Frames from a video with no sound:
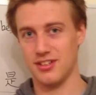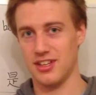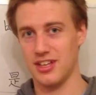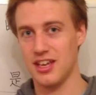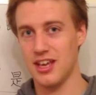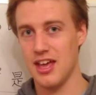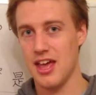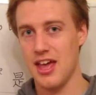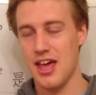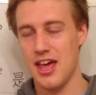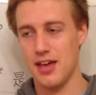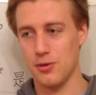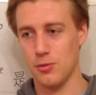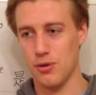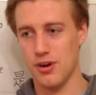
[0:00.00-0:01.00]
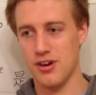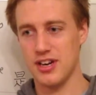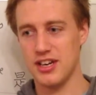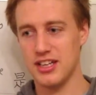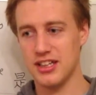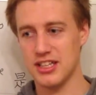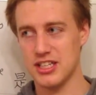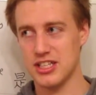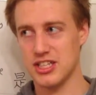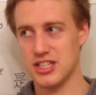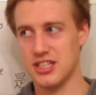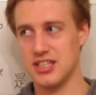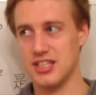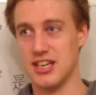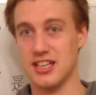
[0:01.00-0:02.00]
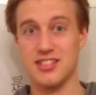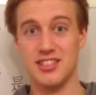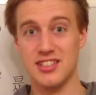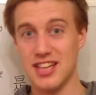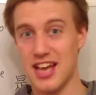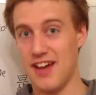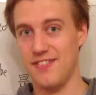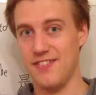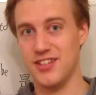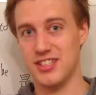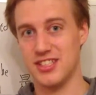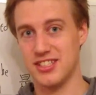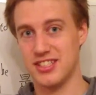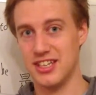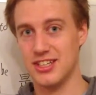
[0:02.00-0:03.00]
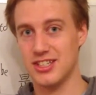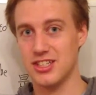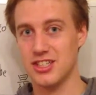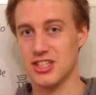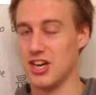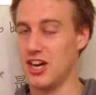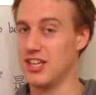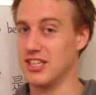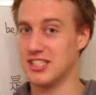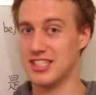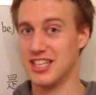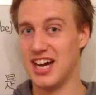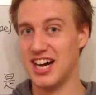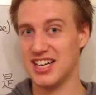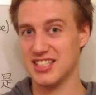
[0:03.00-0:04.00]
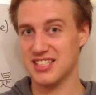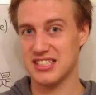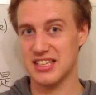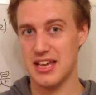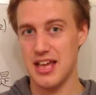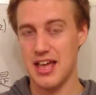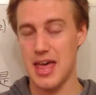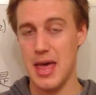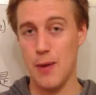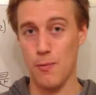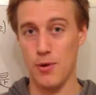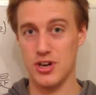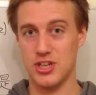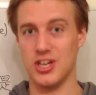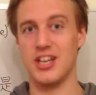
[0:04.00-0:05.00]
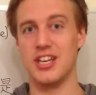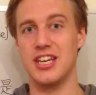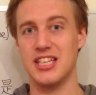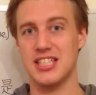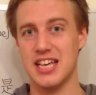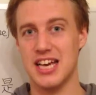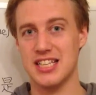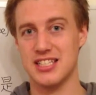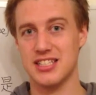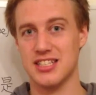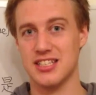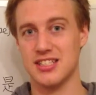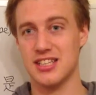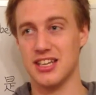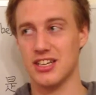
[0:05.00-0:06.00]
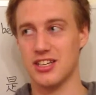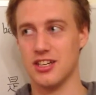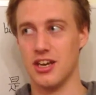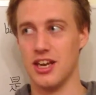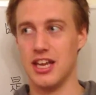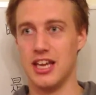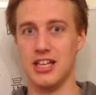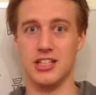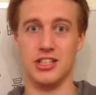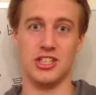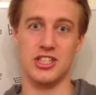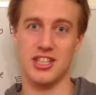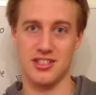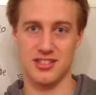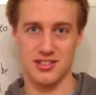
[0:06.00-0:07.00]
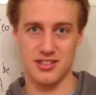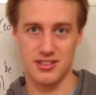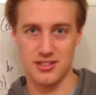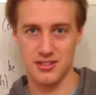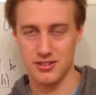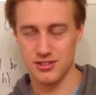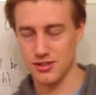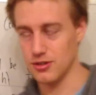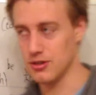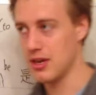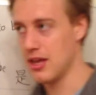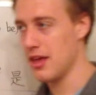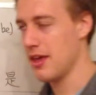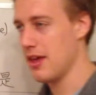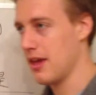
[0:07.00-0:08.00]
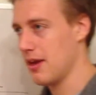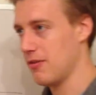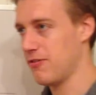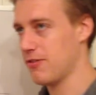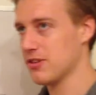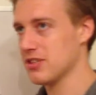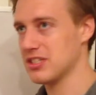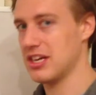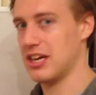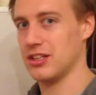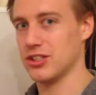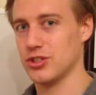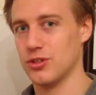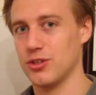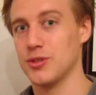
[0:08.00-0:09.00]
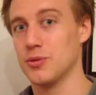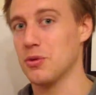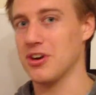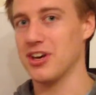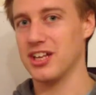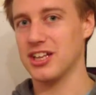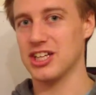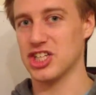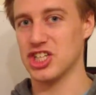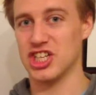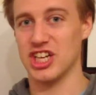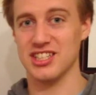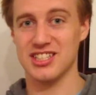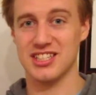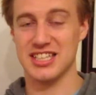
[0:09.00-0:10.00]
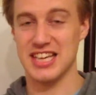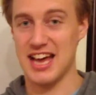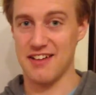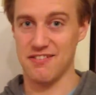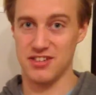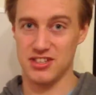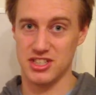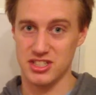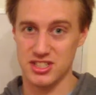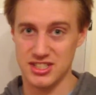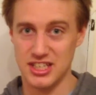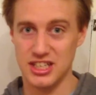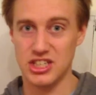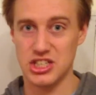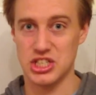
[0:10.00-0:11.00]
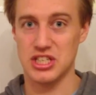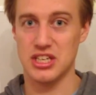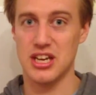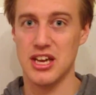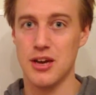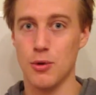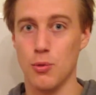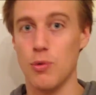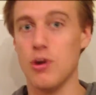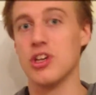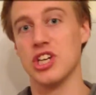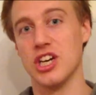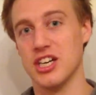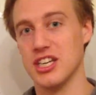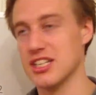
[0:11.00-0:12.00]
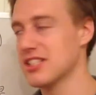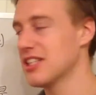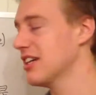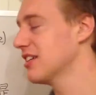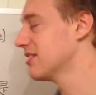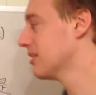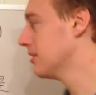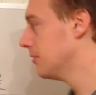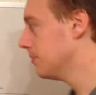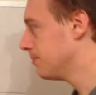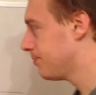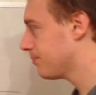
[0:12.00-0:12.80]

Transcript: differently, and where English doesn't have a distinction, Chinese does, and where Chinese has a distinction, English doesn't. So firstly, I'll show you where English doesn't have a distinction, where Chinese does.